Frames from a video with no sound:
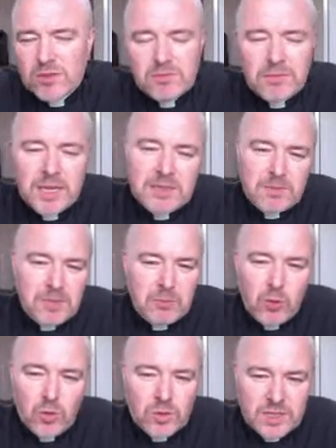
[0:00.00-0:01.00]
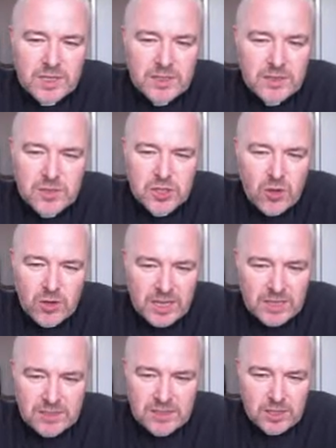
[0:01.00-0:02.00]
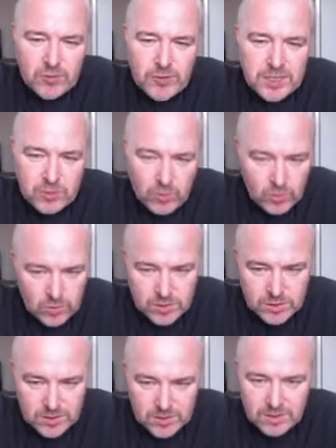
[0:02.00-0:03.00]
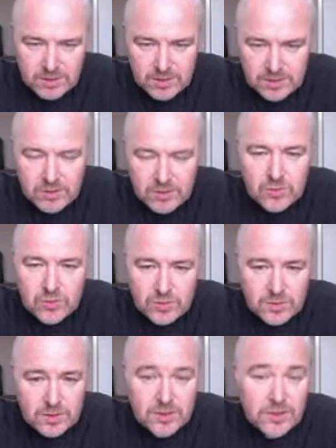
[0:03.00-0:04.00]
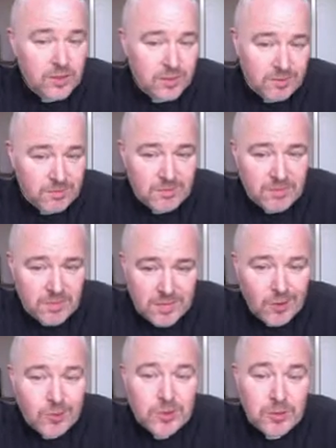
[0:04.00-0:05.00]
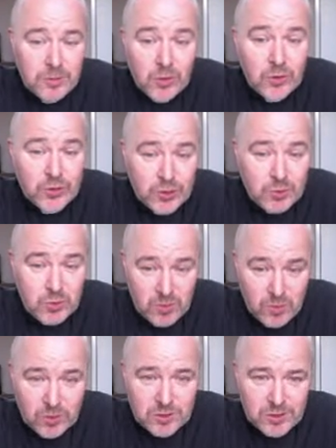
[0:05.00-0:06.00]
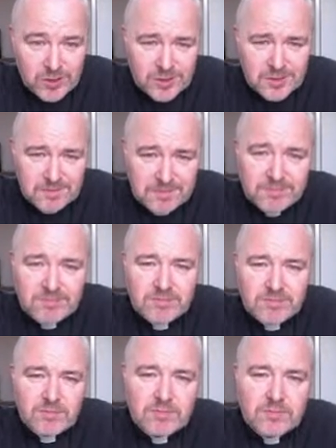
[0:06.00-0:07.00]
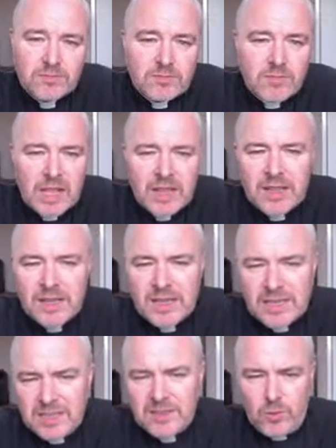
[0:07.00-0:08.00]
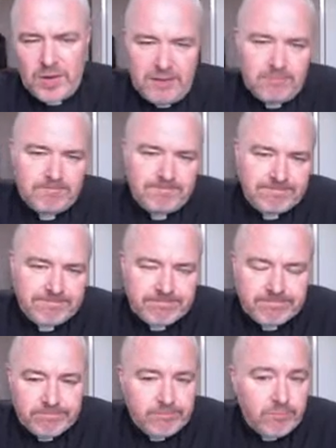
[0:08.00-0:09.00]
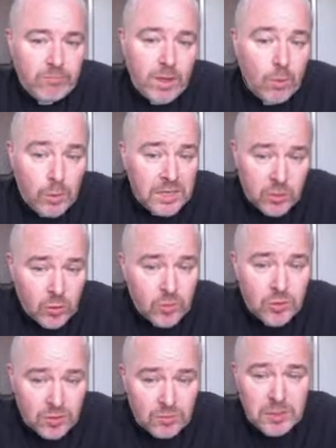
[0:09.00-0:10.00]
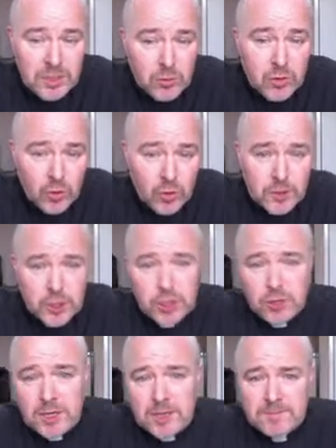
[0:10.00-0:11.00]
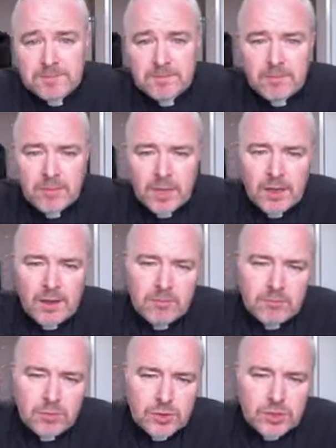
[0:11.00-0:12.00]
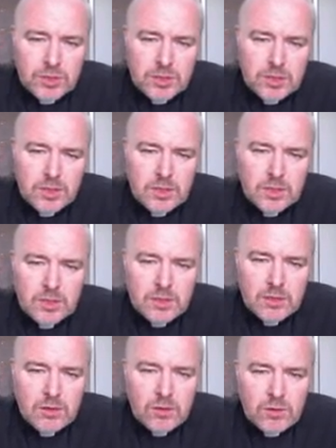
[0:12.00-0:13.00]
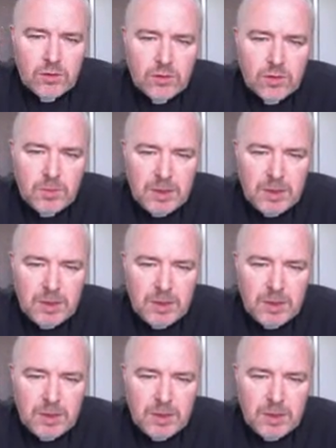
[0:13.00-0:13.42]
might it be Paul's kind of sarcastic retort? Oh, you've got the super apostles. Either way, we don't know for sure, but the